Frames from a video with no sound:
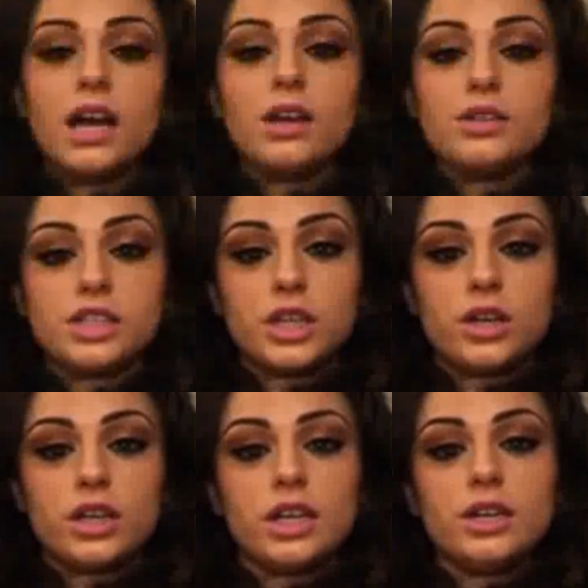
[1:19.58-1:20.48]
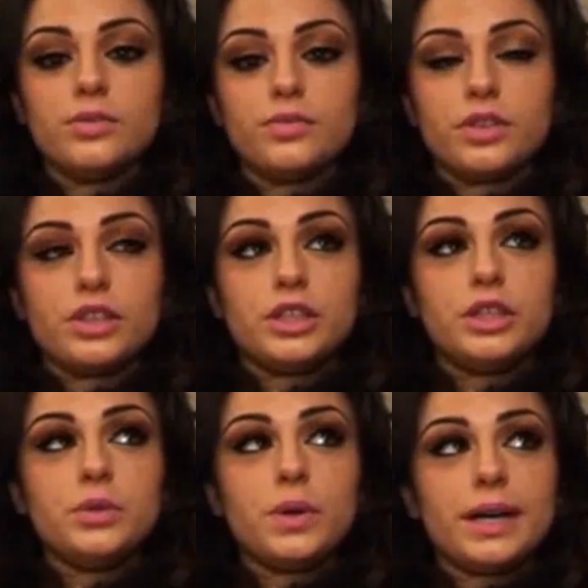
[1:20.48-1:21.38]
Hello, Charlotte.
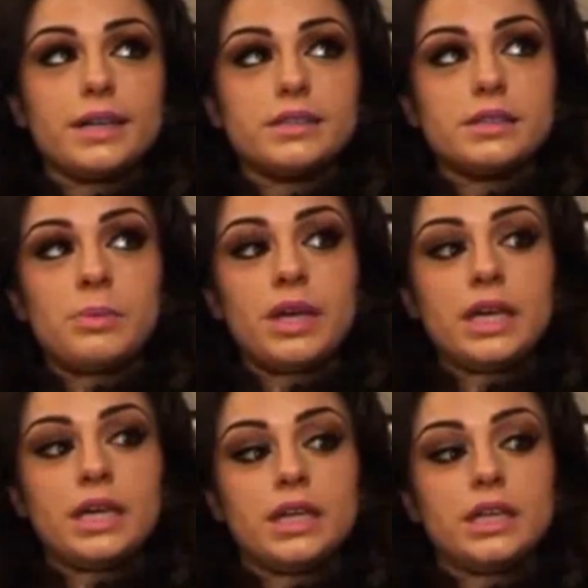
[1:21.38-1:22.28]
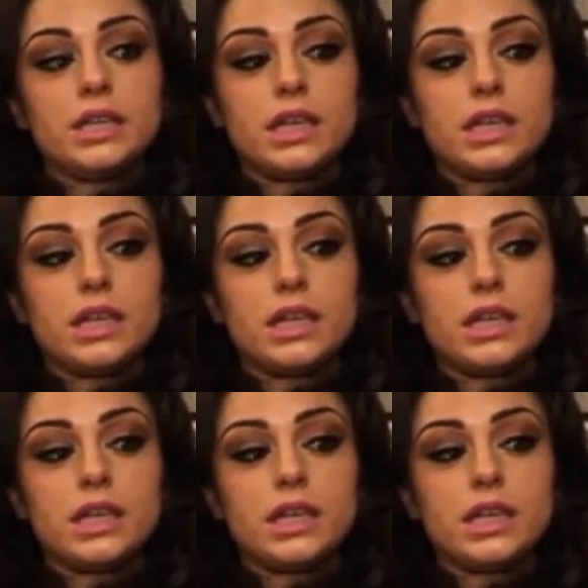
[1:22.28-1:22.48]
You asked me